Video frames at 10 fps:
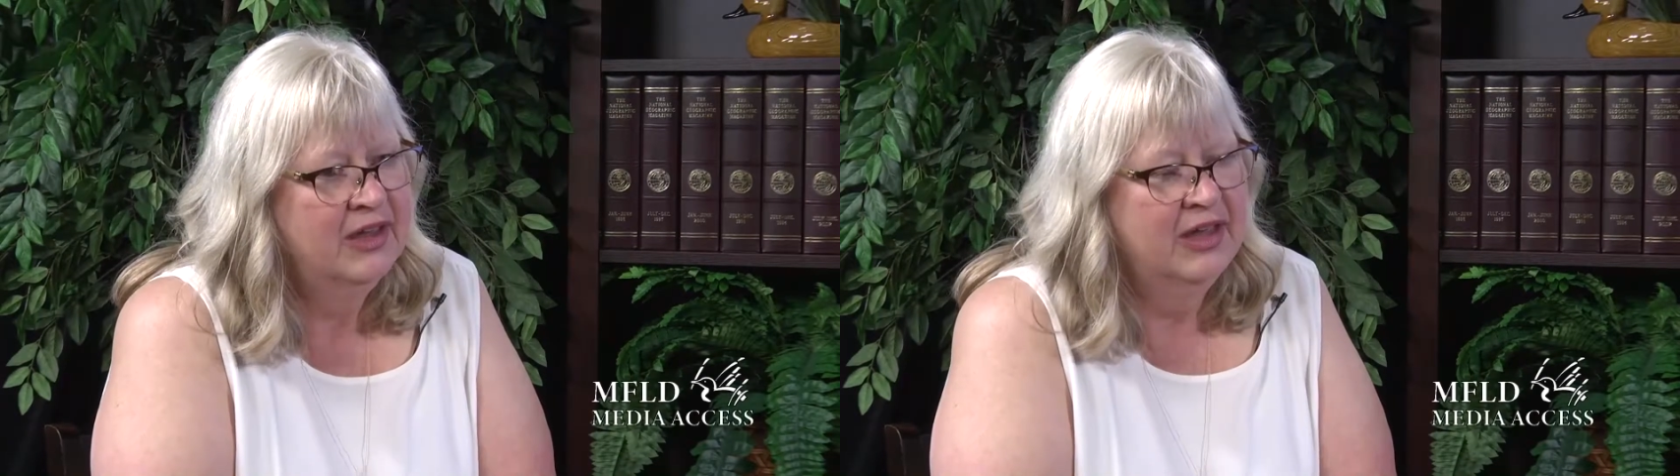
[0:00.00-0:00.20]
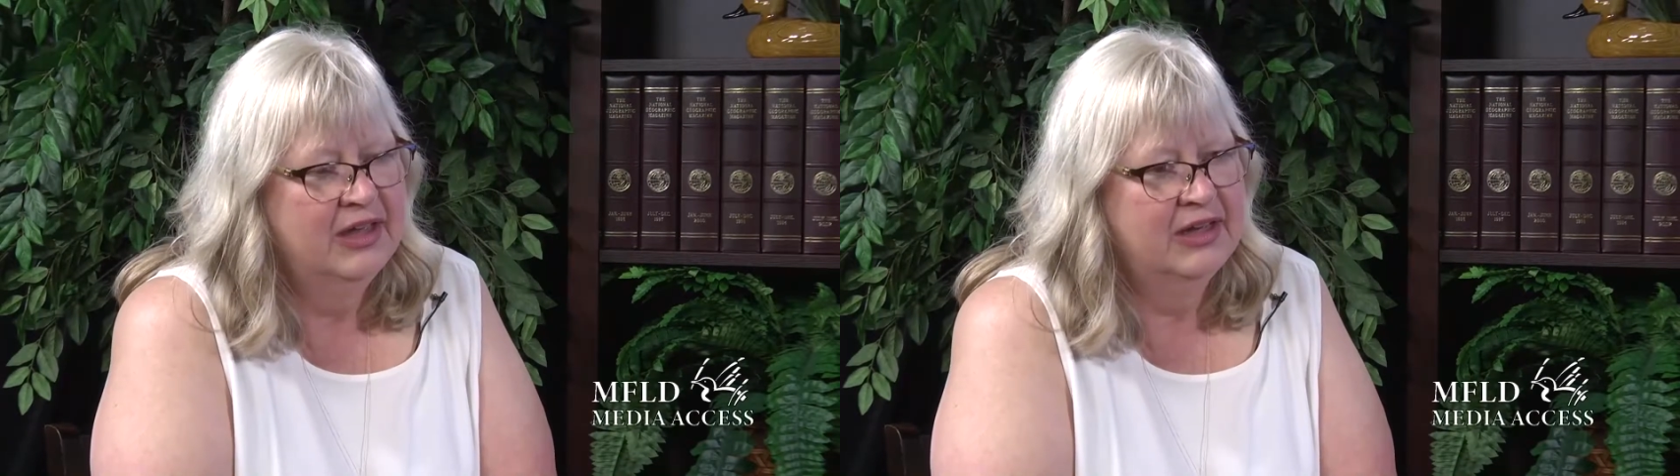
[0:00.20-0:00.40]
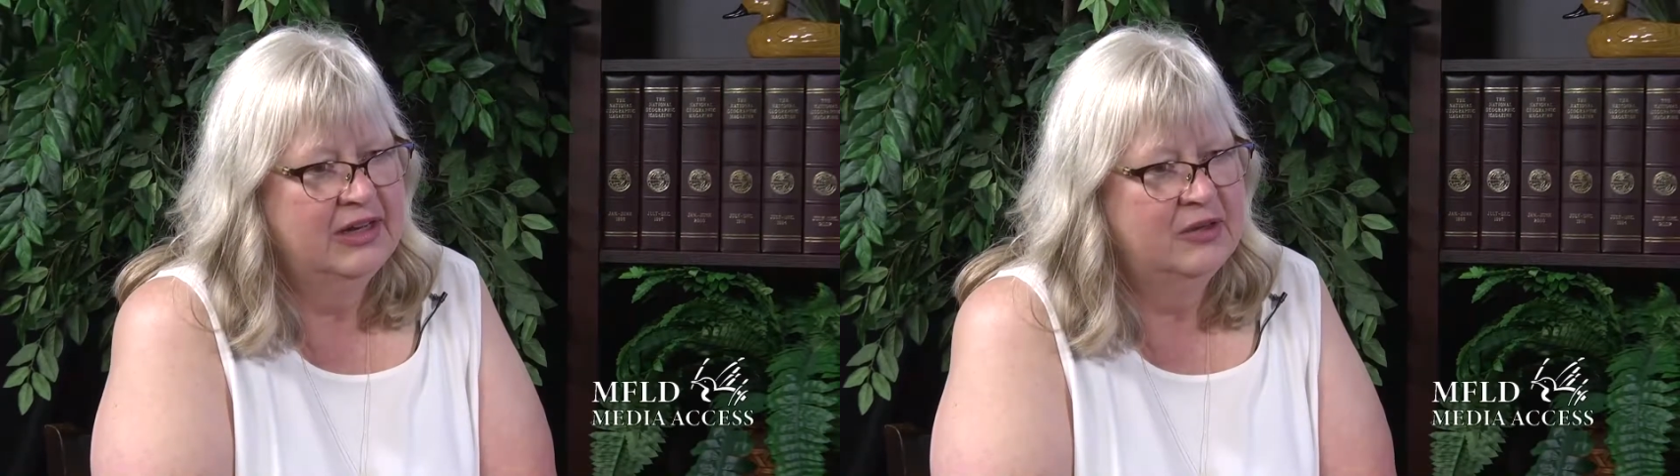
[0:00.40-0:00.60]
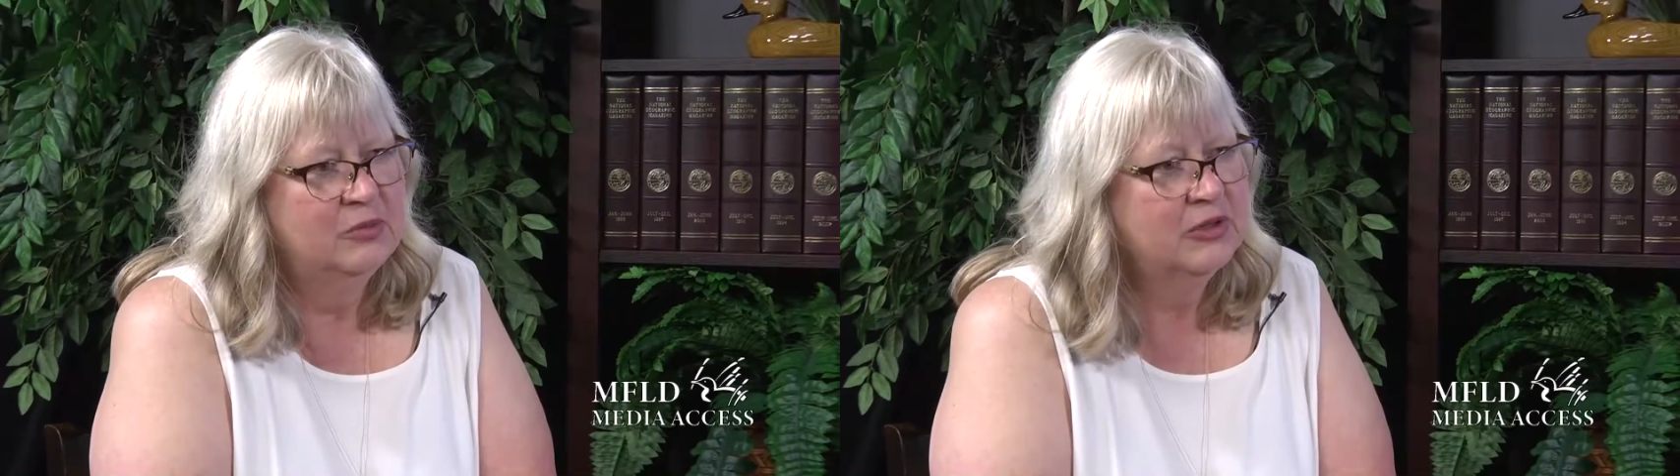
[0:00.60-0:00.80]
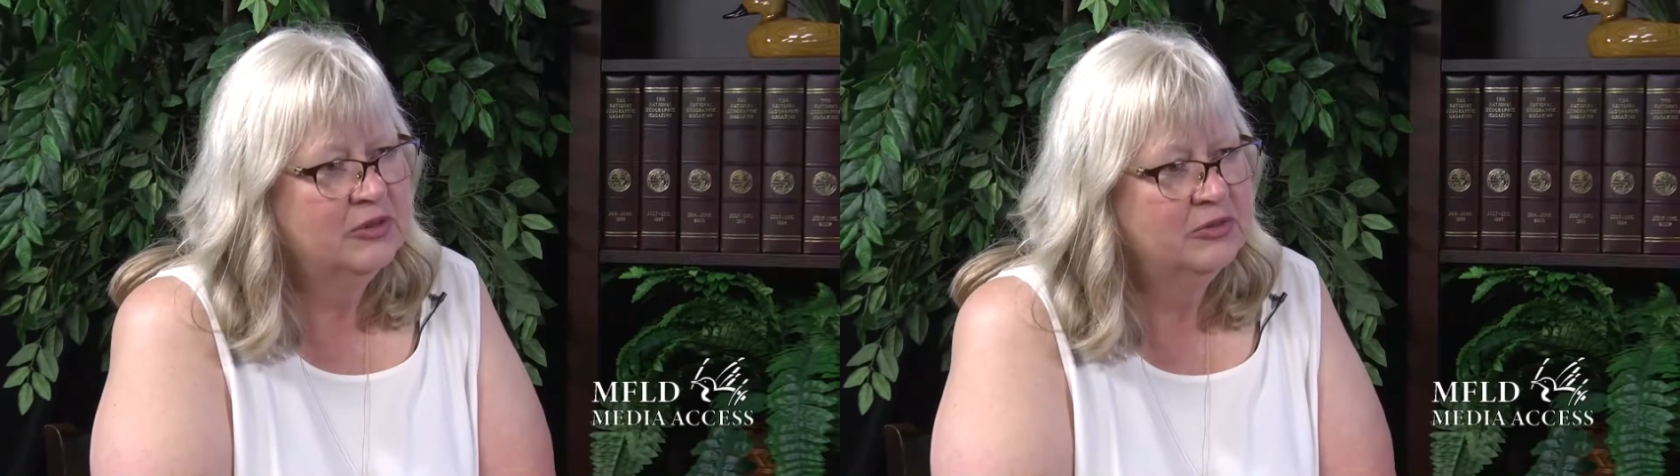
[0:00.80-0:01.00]
and had
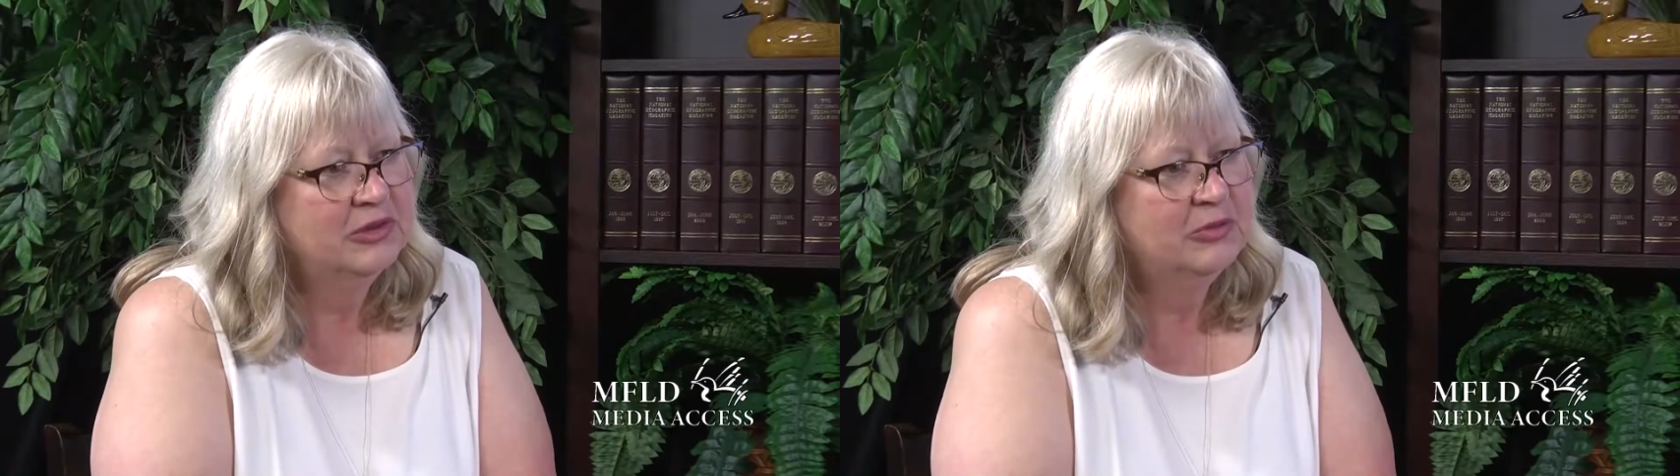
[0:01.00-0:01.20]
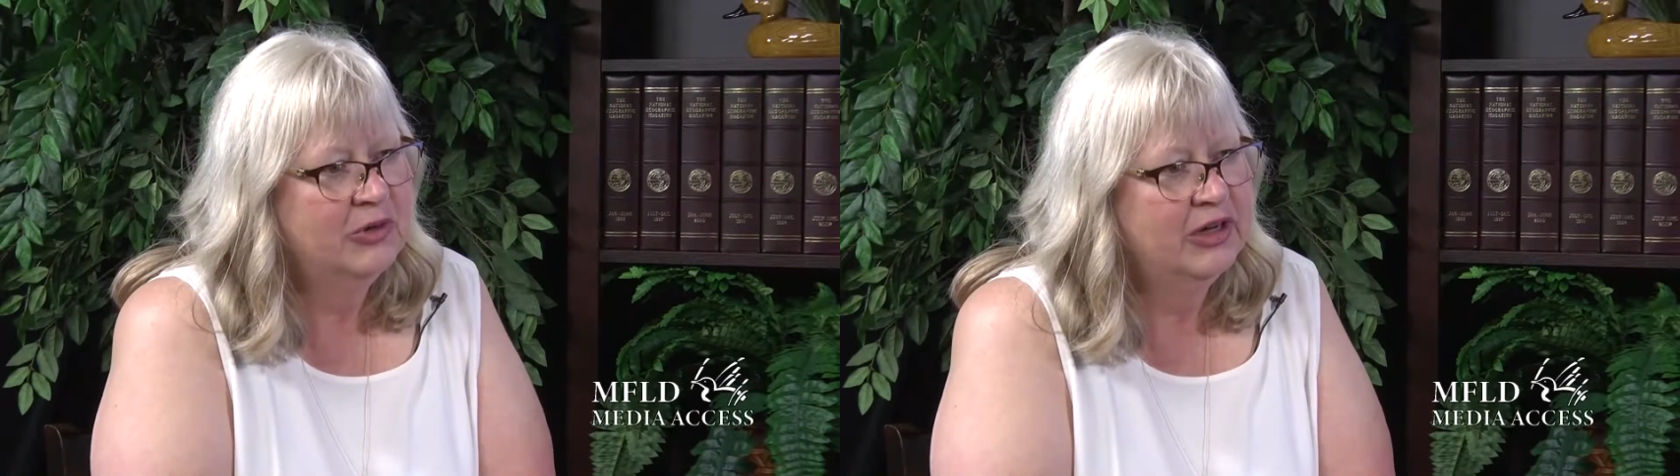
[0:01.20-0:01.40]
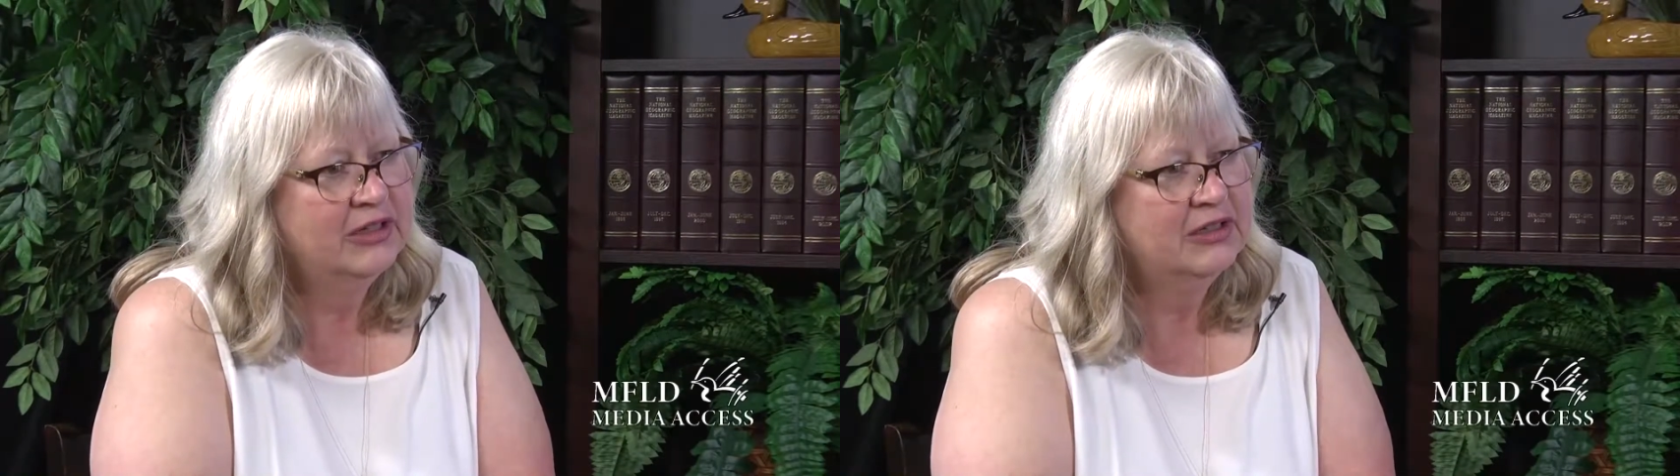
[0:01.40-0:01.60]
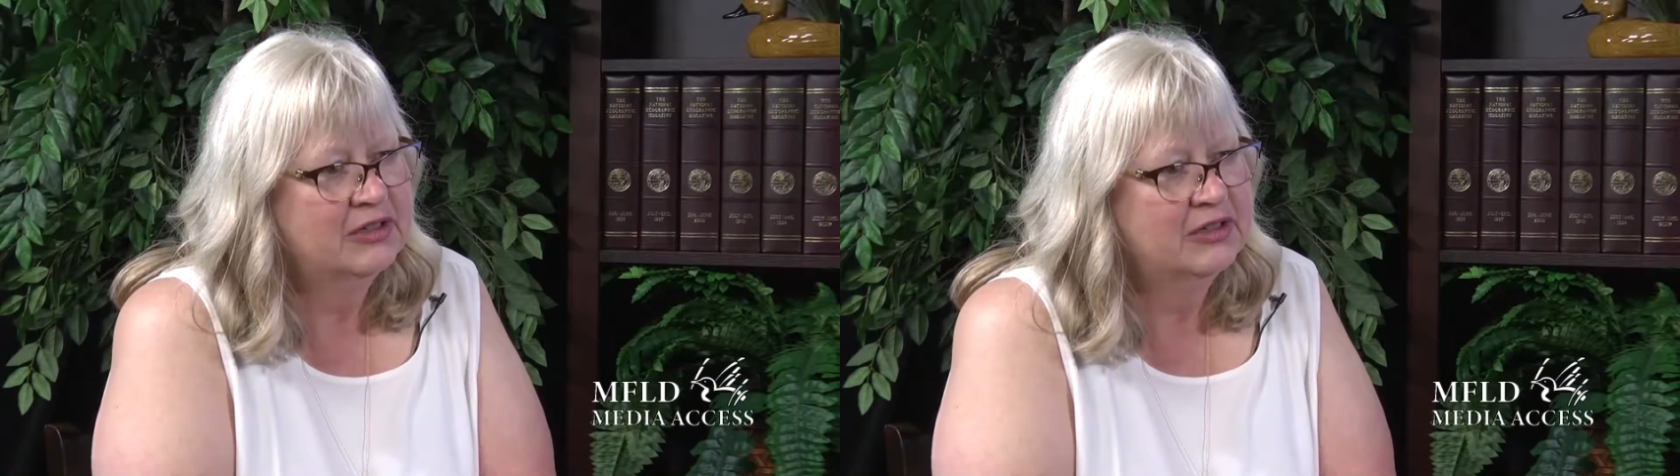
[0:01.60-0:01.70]
worked with the Milwaukee